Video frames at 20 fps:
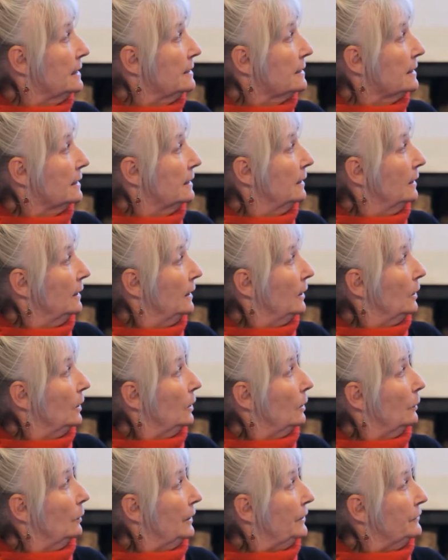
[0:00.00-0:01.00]
there's a
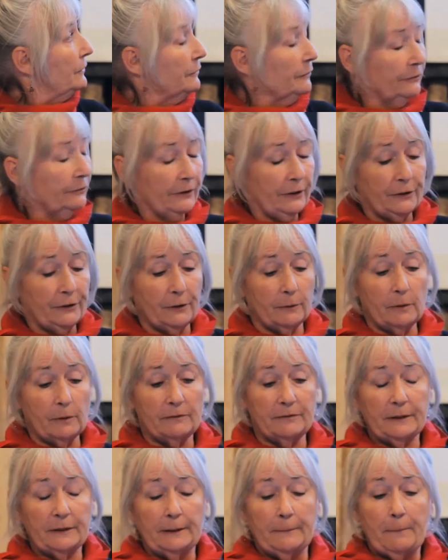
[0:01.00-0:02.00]
wonderful photo
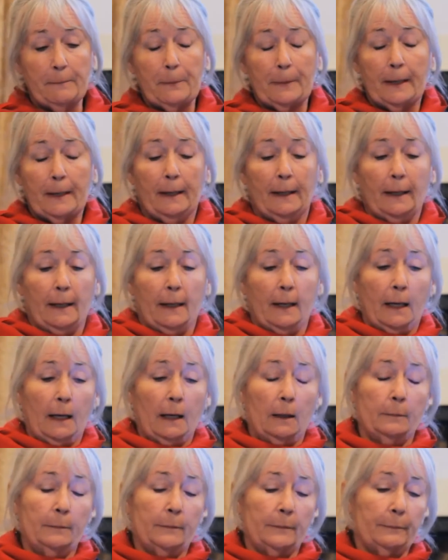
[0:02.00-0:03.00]
of it.
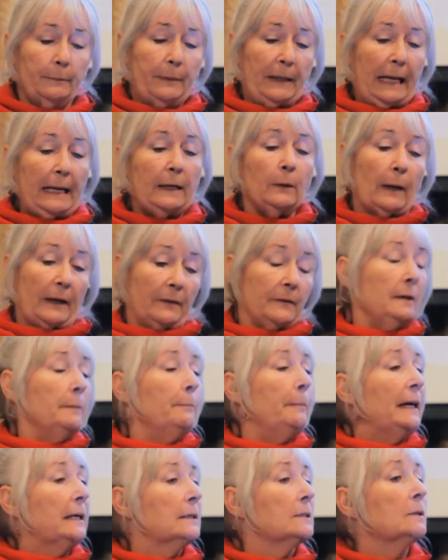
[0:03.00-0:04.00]
But anyway, the
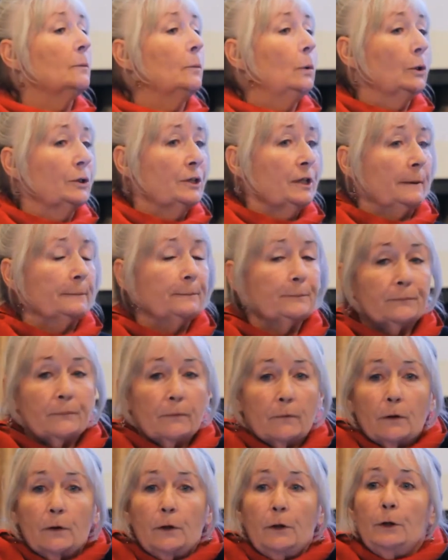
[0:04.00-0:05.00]
impacts on water.
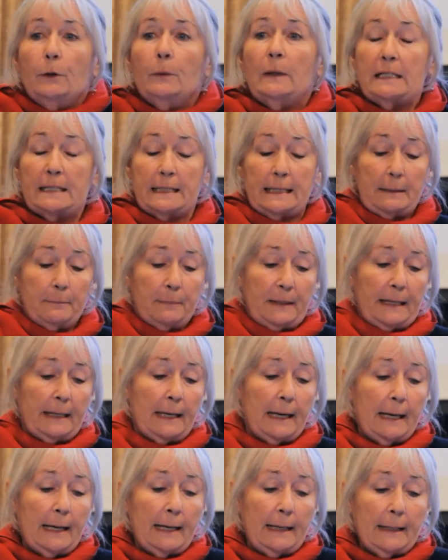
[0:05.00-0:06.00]
The US
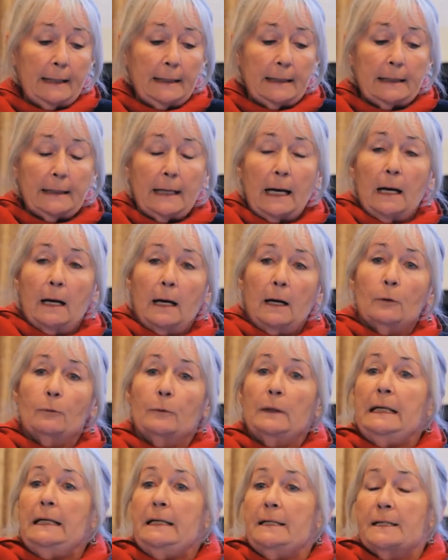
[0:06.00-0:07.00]

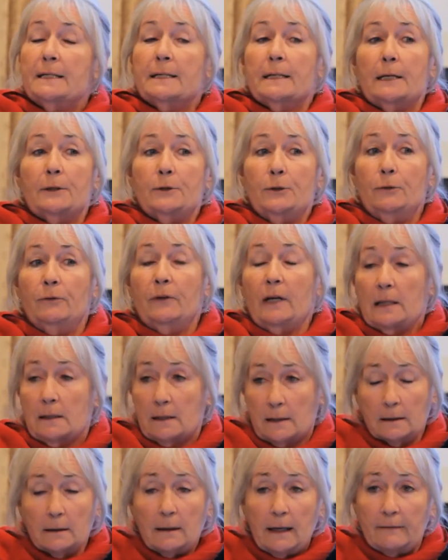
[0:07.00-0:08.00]
EPA released a
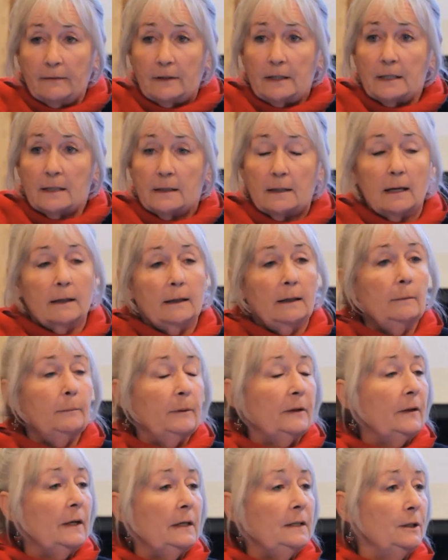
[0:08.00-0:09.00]
2011 study,
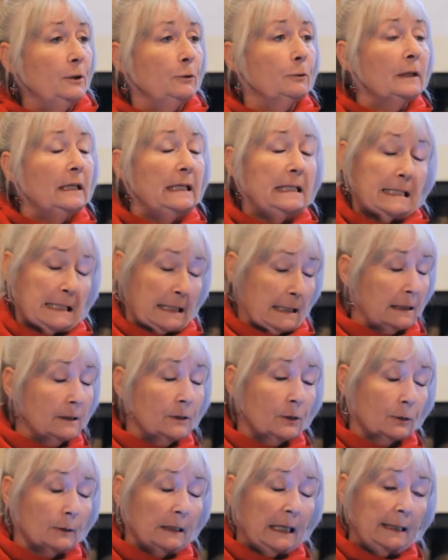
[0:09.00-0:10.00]
but they didn't release it
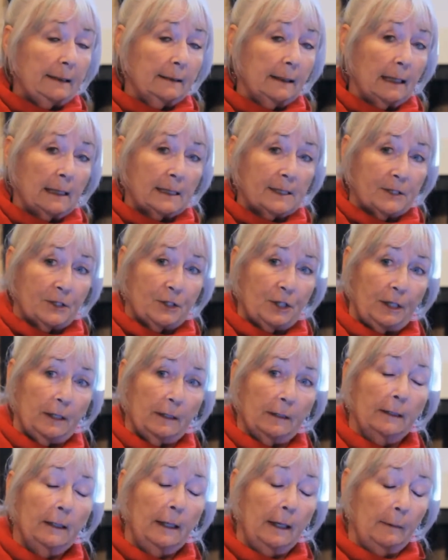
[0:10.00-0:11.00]
until late last
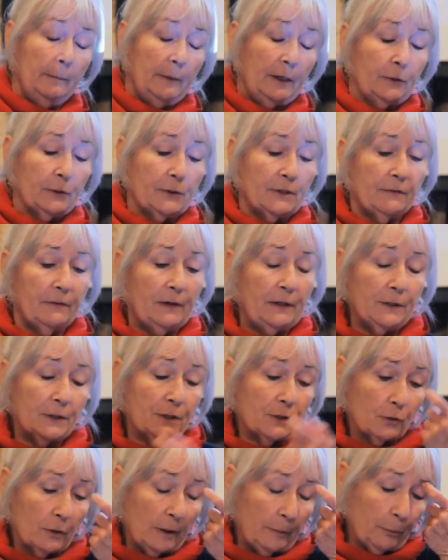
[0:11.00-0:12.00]
year because of
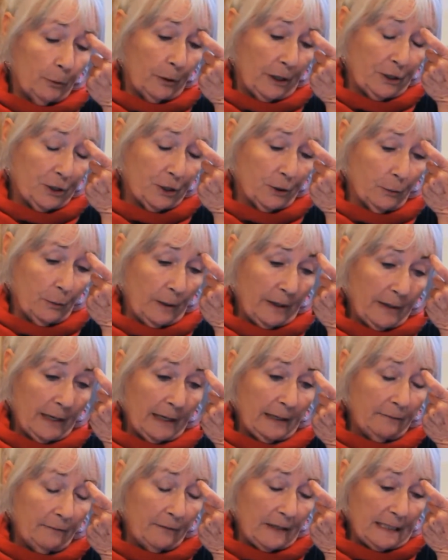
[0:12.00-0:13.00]
industry pressure, where
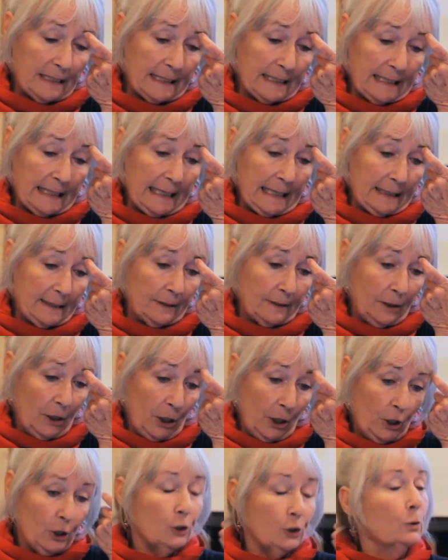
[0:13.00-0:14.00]
they investigated
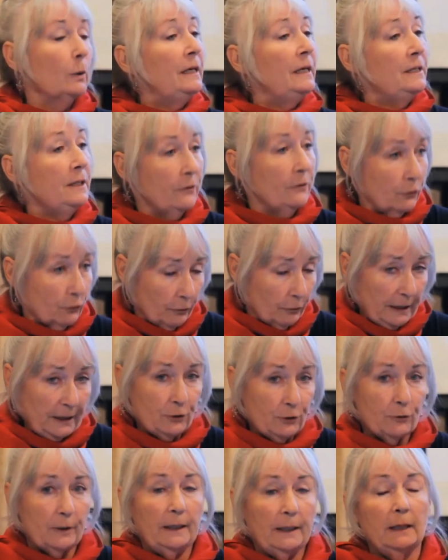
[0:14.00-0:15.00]

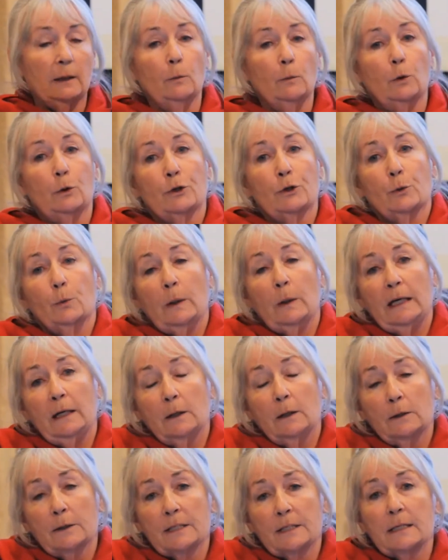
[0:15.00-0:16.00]
23 drinking water
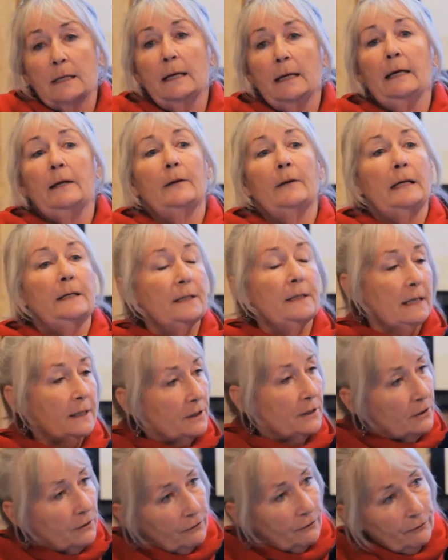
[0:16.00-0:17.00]
wells. They
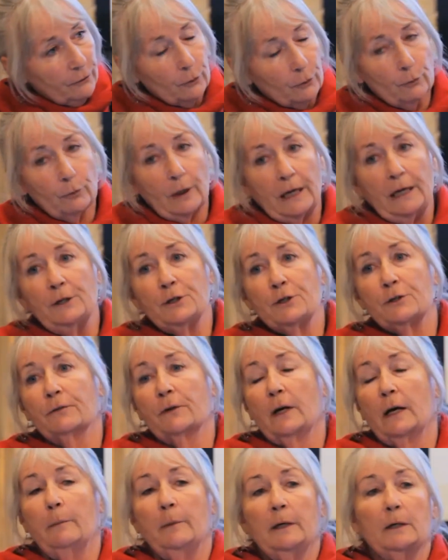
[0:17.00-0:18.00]
tested for a range
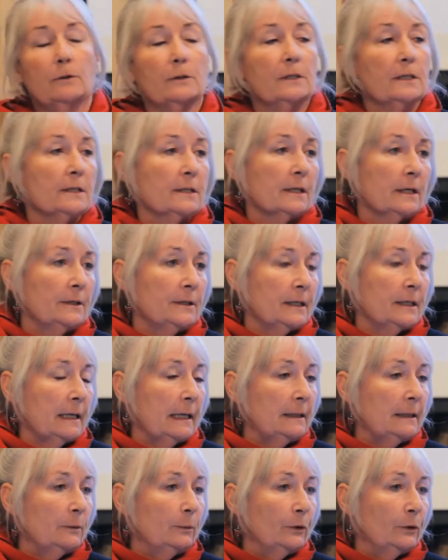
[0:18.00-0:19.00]
of chemicals
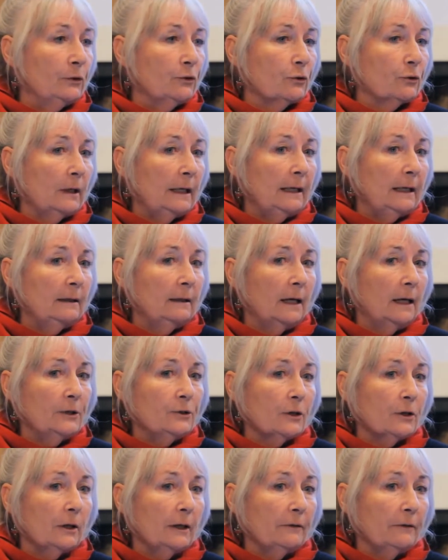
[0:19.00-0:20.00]
associated with drilling and
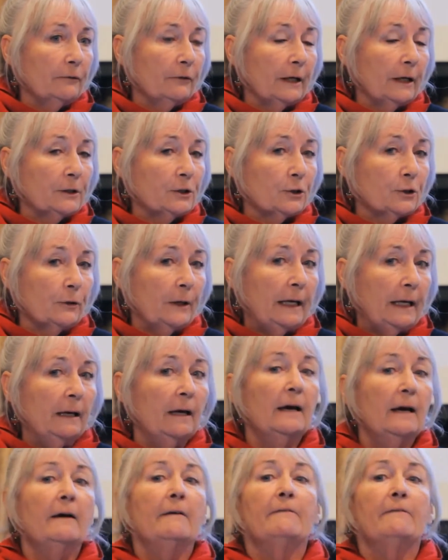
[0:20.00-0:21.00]
hydraulic
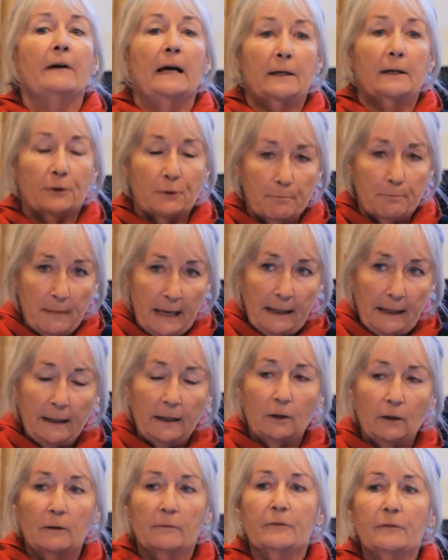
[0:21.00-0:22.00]
fracturing, found
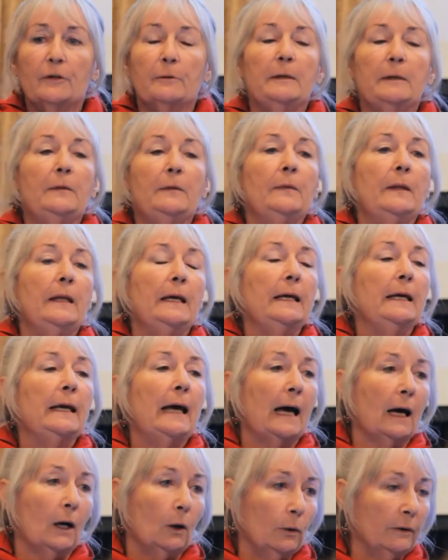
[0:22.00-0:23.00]
many of them in the
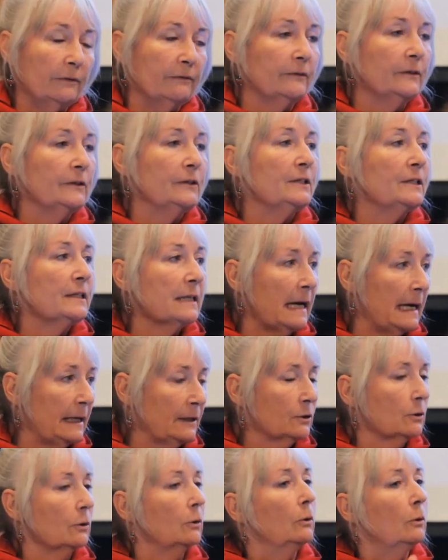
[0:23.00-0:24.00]
aquifers
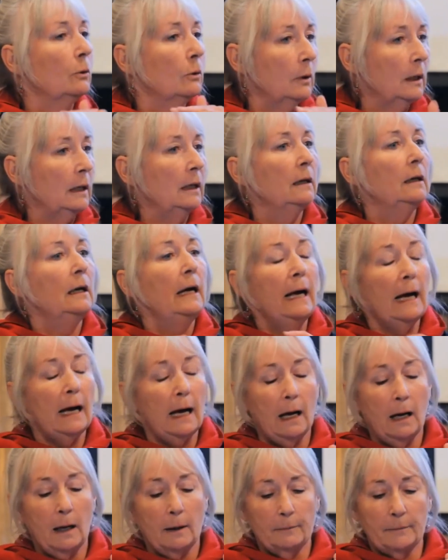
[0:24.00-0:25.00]

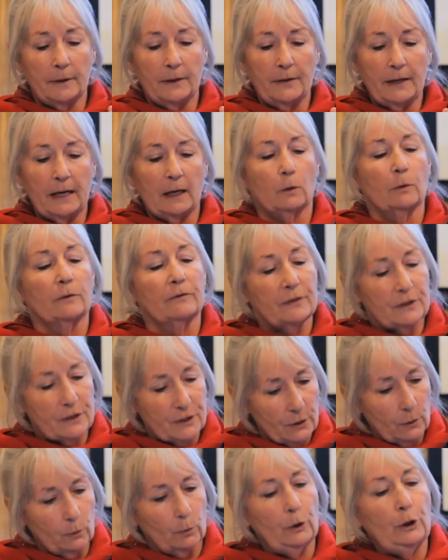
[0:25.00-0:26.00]
the
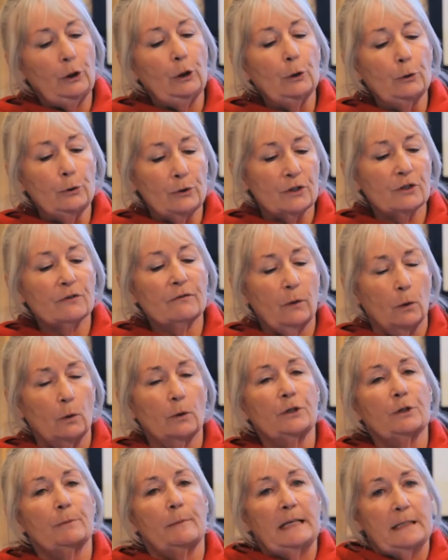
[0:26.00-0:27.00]
aquifers that were used
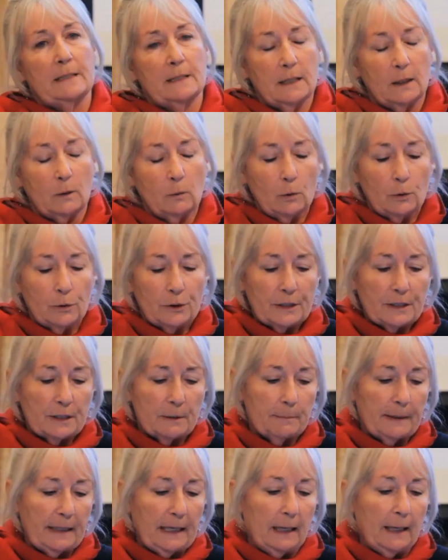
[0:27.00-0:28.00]
for domestic water
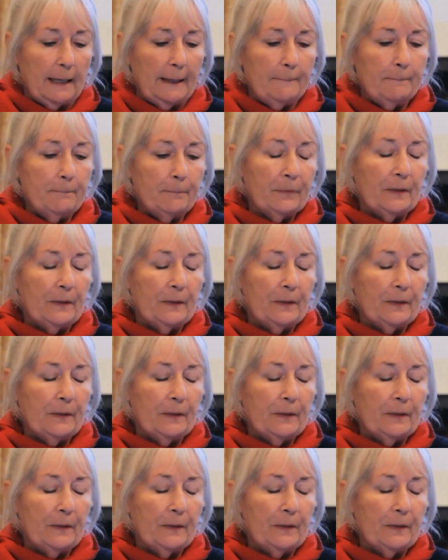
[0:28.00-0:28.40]
supply.